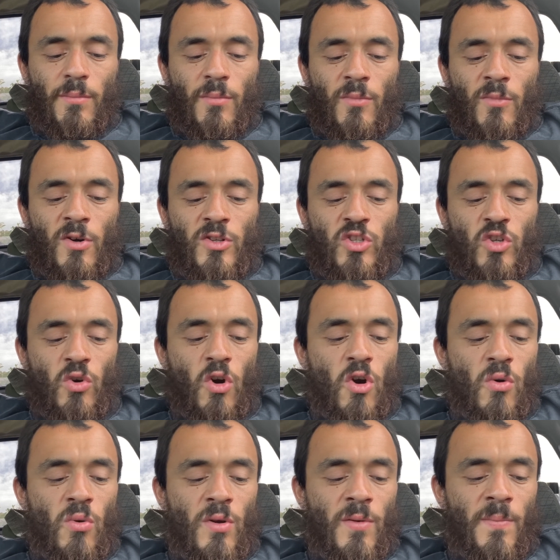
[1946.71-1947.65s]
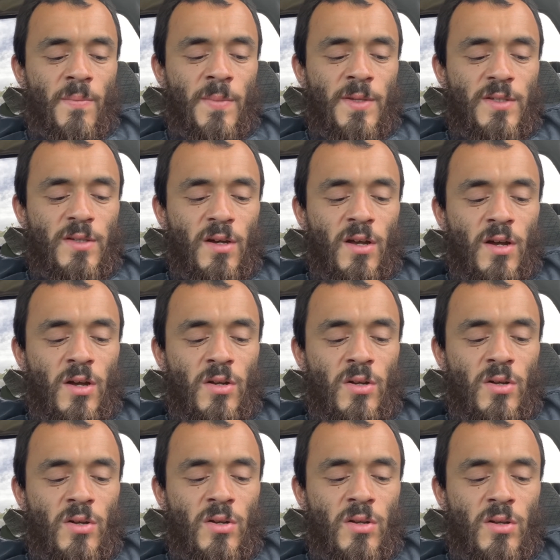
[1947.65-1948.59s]
Mortuorum
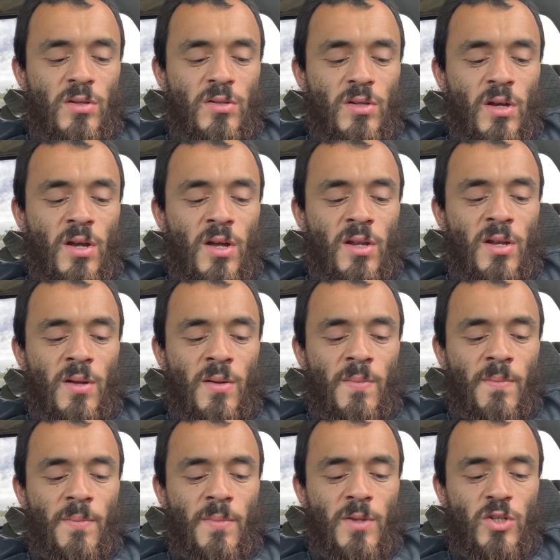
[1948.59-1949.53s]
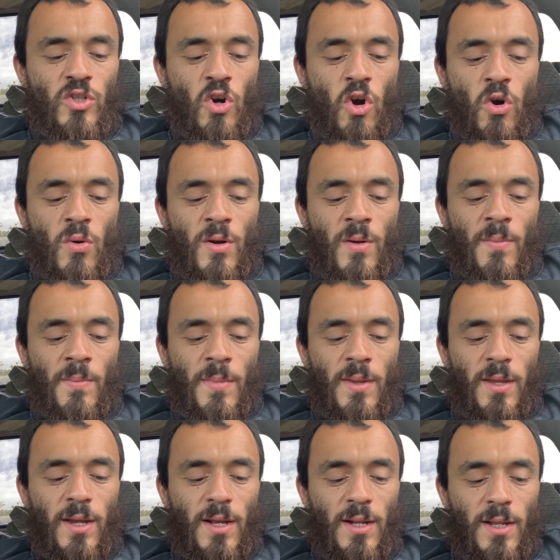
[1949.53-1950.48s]
Secundum Chorum
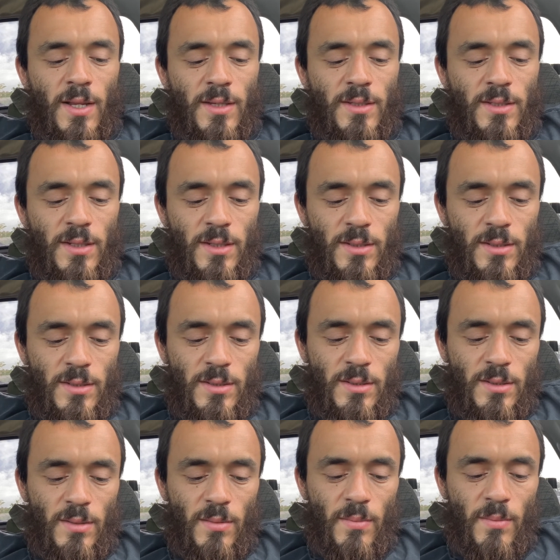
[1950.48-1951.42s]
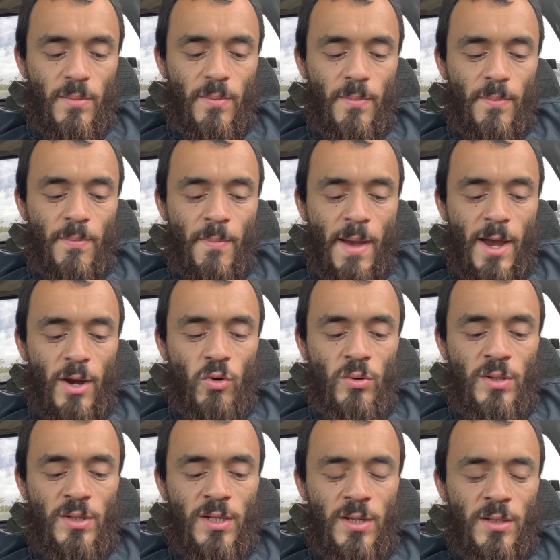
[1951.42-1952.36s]
Ecclesiae
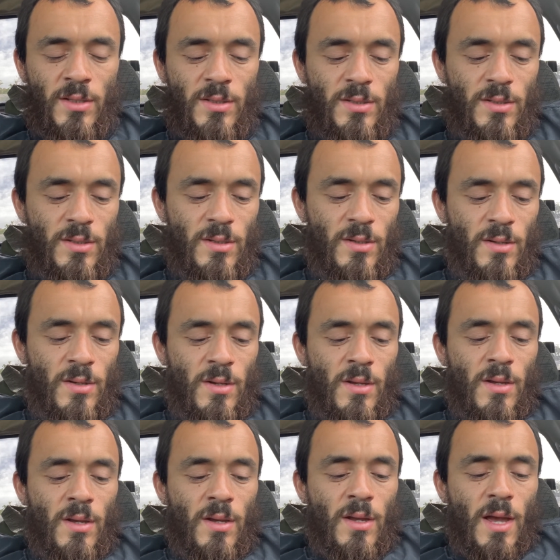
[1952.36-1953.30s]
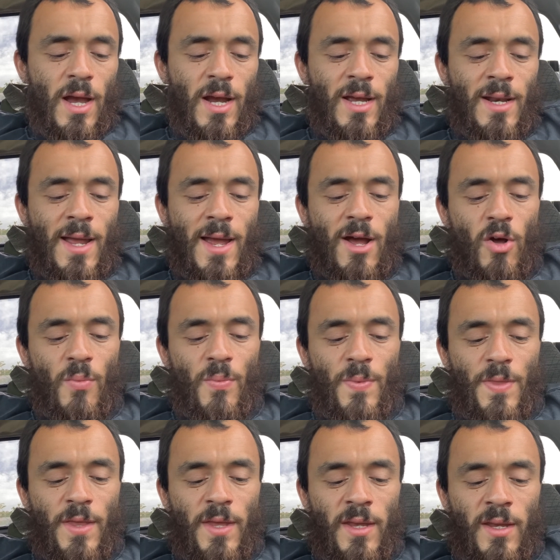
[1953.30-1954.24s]
Maguntinae, I cannot help
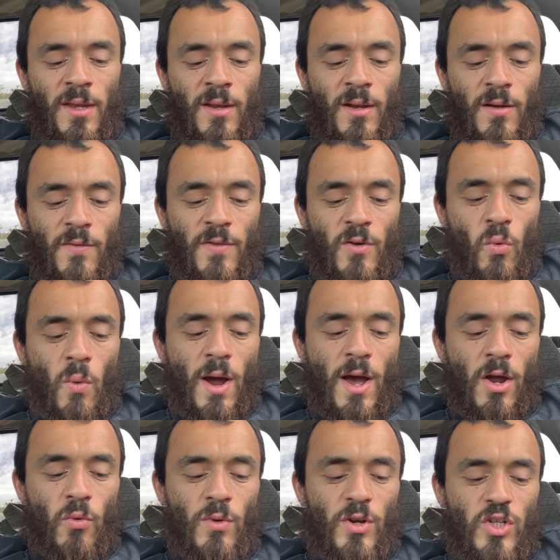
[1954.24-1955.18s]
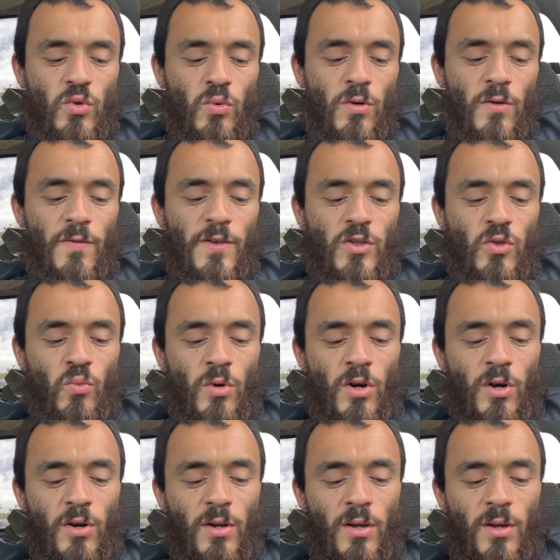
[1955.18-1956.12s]
thinking of the wild ritual of this
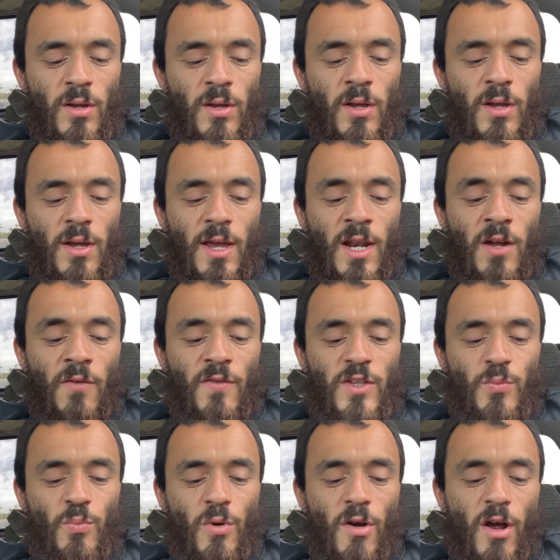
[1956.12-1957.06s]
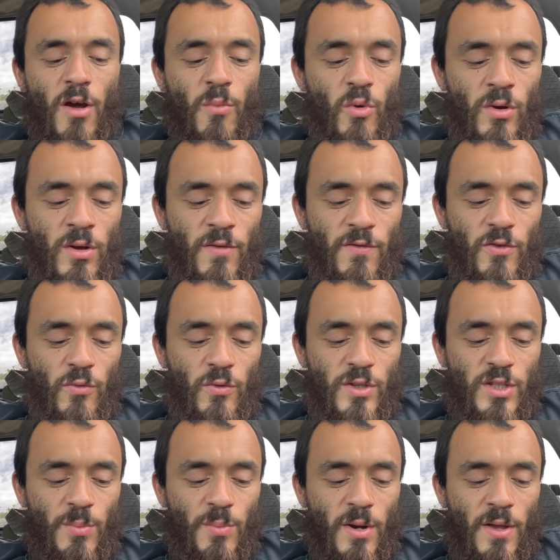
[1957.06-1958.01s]
work and of its probable
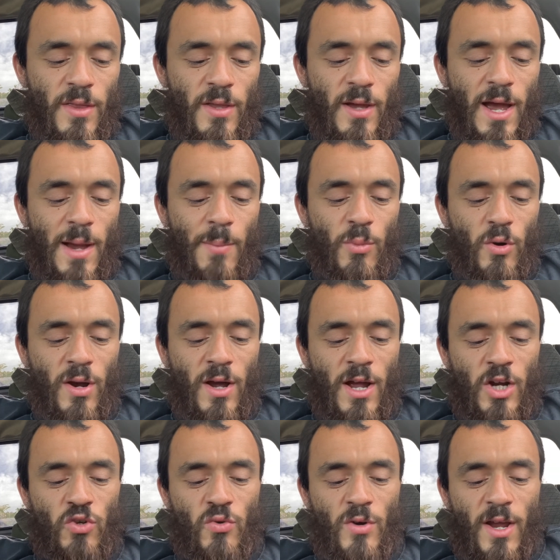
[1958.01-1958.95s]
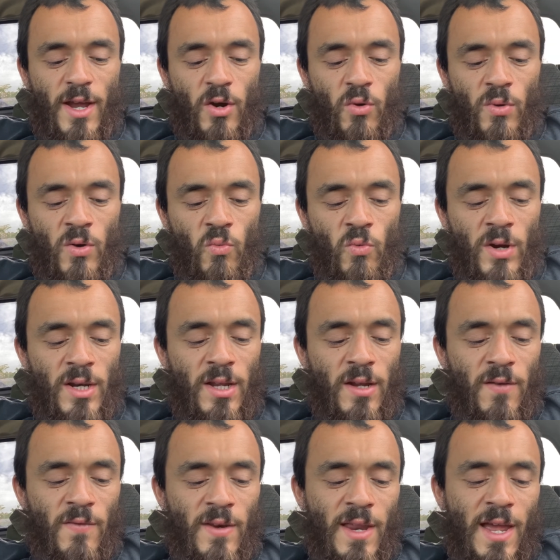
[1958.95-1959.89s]
influence upon the hypochondriac when one
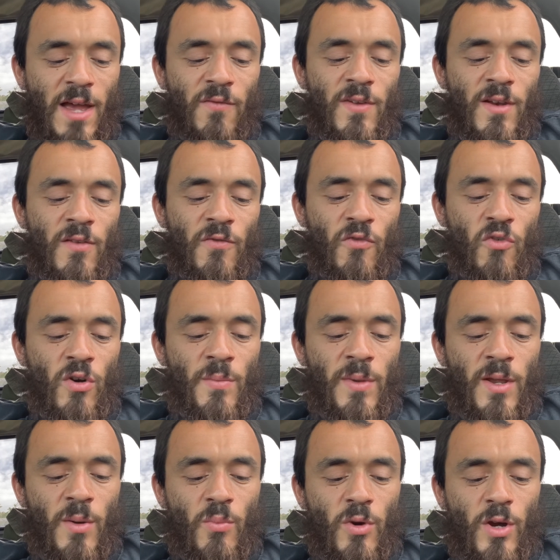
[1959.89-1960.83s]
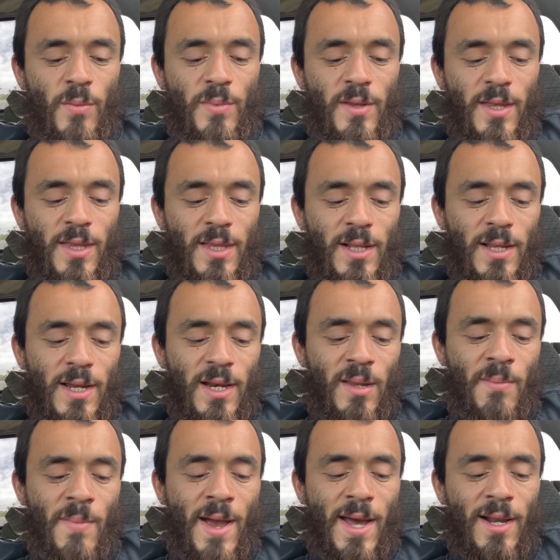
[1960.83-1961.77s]
evening having informed me abruptly that the Lady
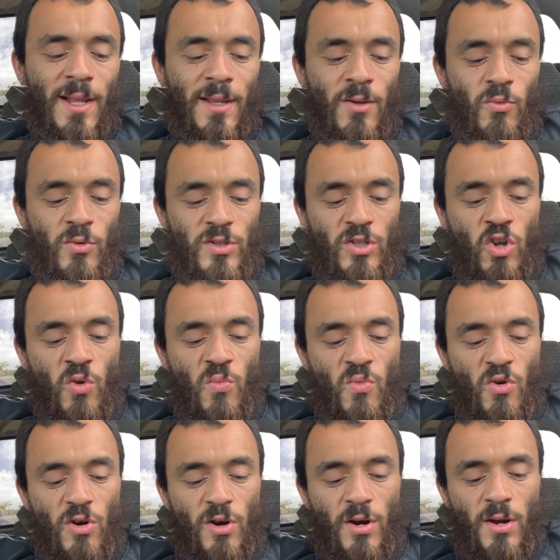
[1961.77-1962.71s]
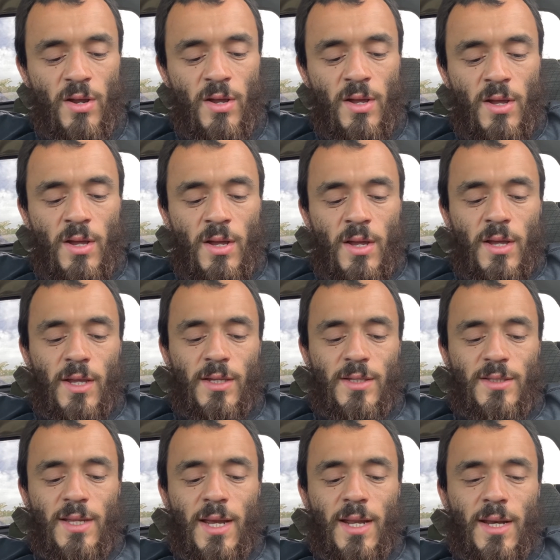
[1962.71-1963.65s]
Madeline was no more, he
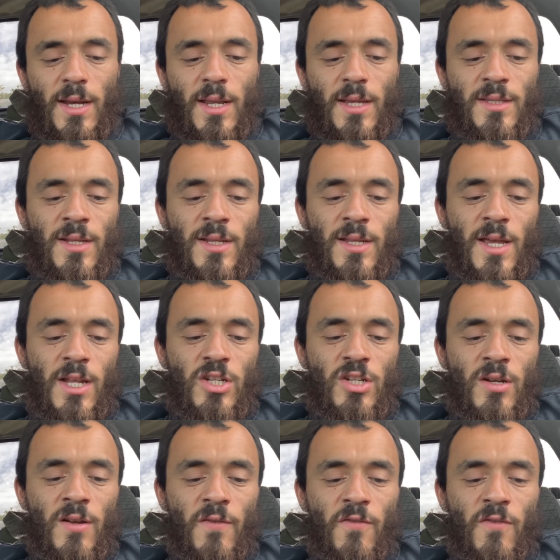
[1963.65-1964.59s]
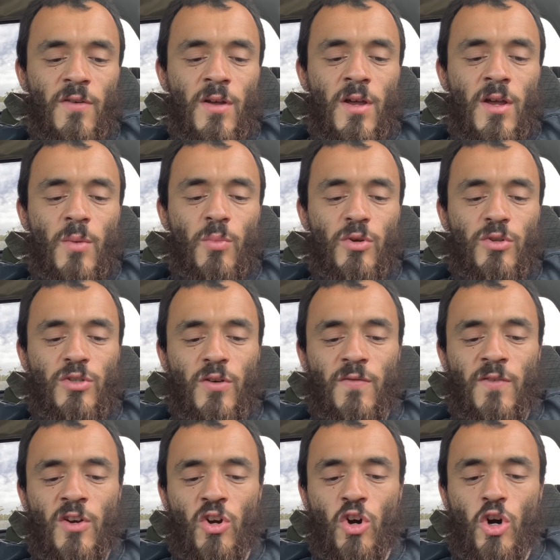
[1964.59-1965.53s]
stated his intention of
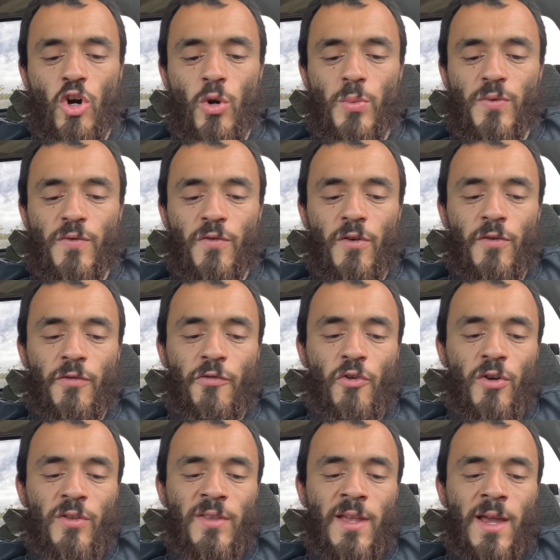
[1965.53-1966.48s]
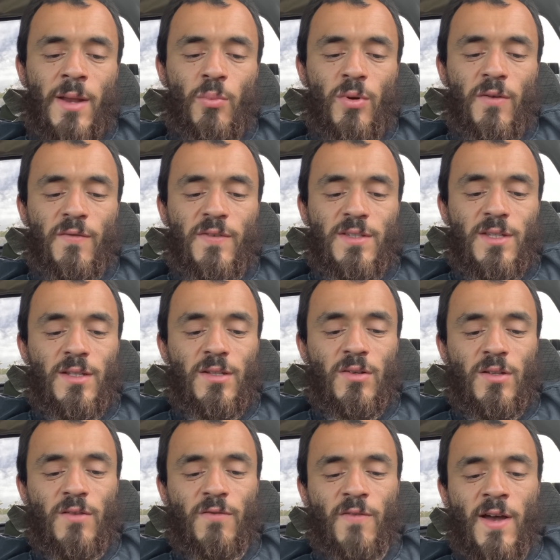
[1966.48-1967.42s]
preserving a corpse for a fortnight previously to
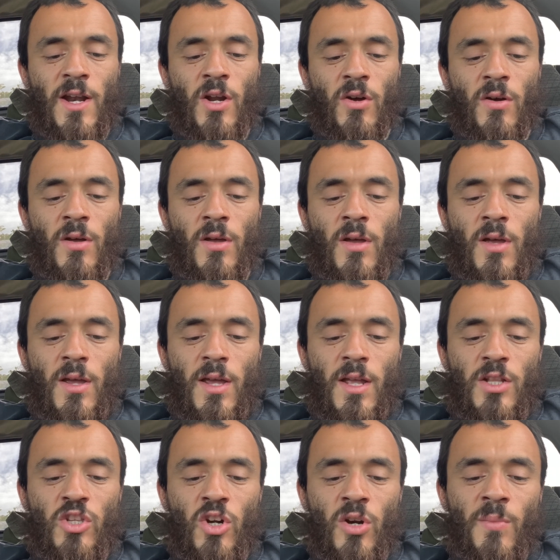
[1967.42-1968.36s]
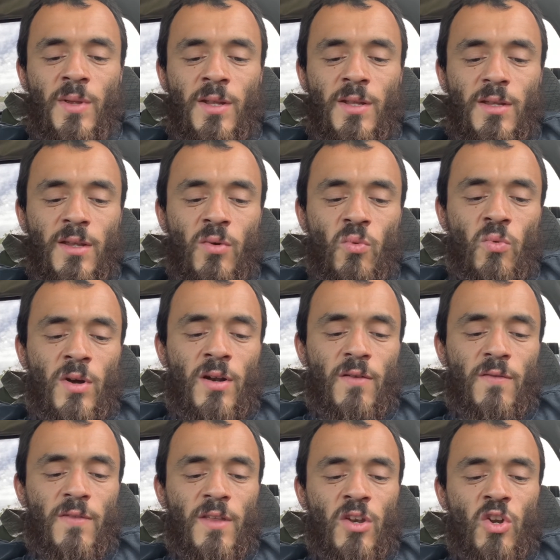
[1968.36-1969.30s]
its final interment in one
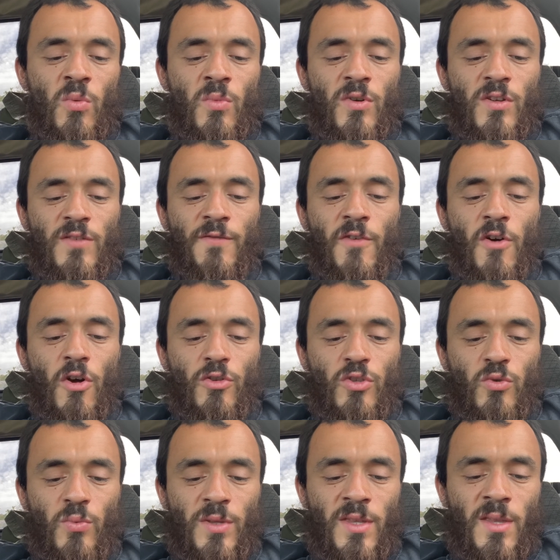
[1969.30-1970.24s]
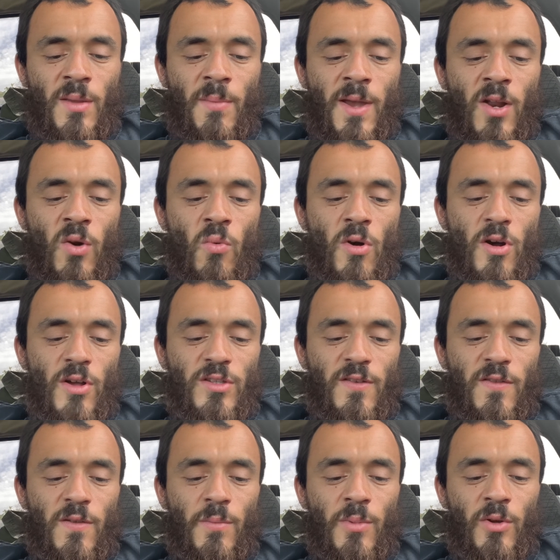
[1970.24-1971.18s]
of the numerous vaults within the main walls
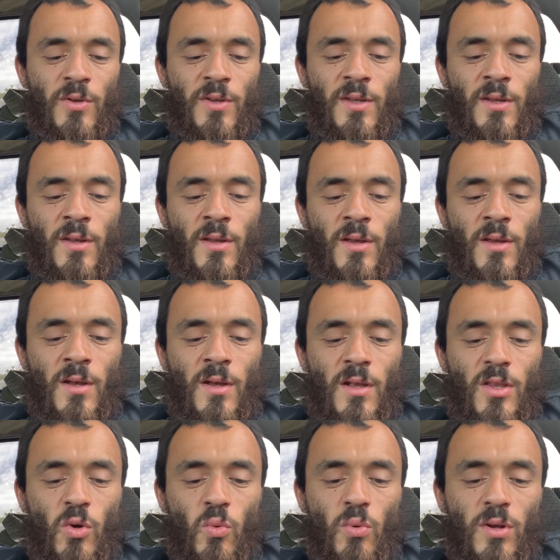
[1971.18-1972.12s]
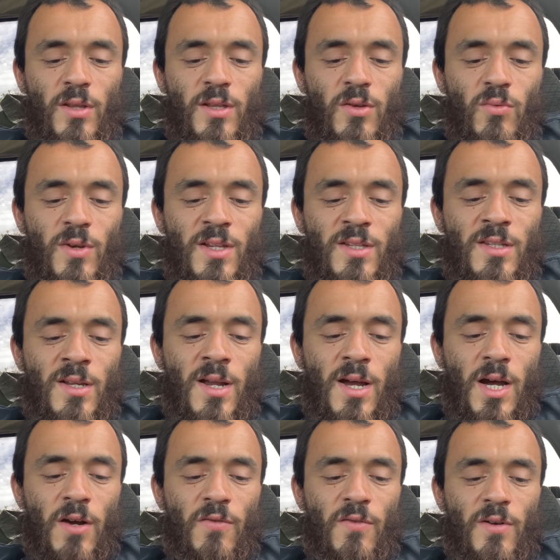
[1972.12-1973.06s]
of the building. The worldly reason,
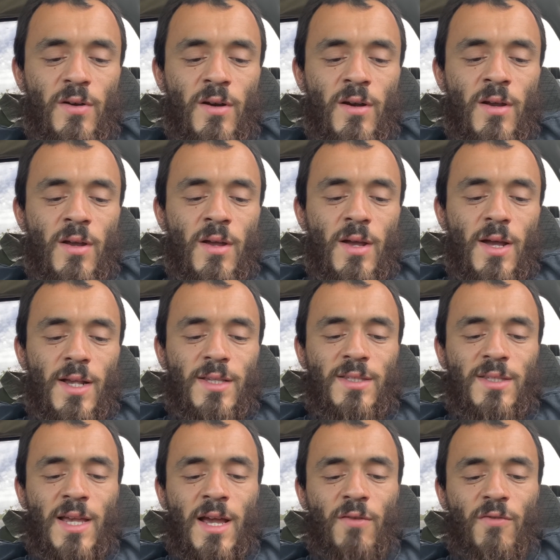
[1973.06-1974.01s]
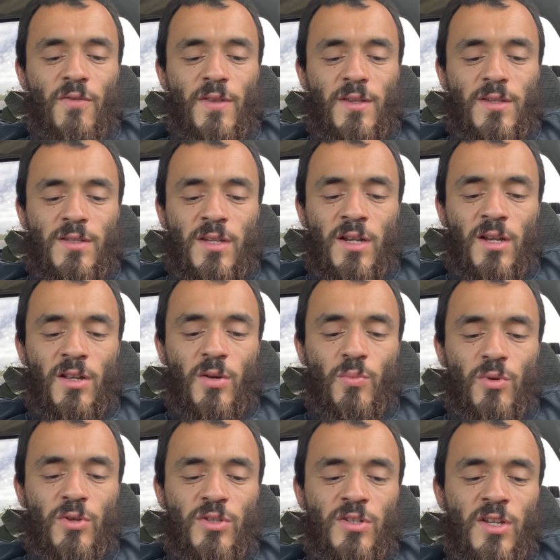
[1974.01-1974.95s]
however, a sign for this singular
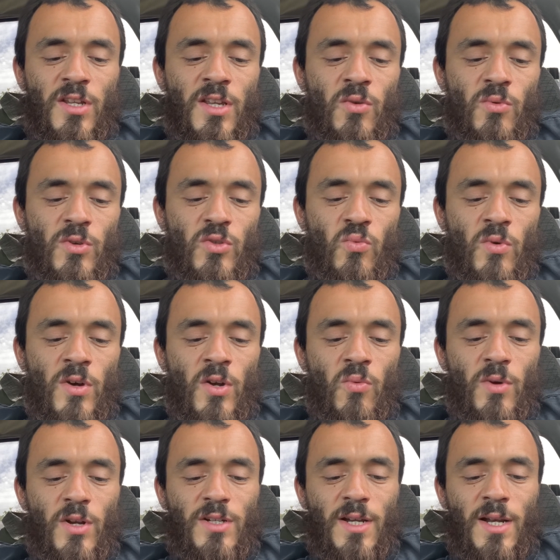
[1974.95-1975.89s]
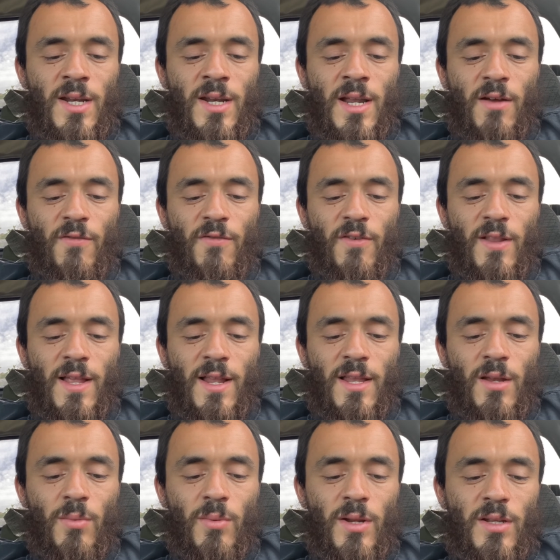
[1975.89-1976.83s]
proceeding was one which I did not feel at
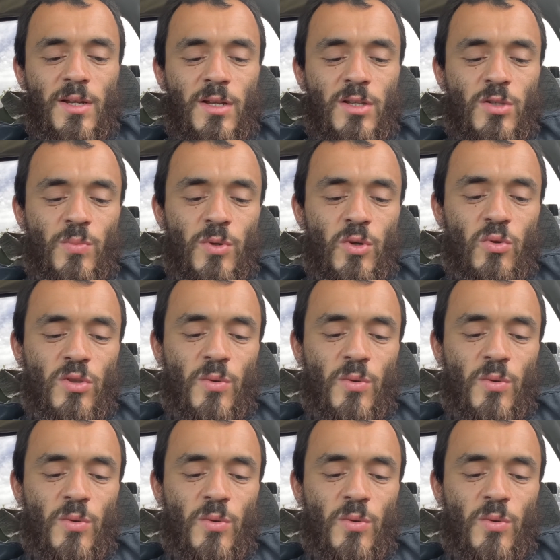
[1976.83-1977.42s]
liberty to dispute.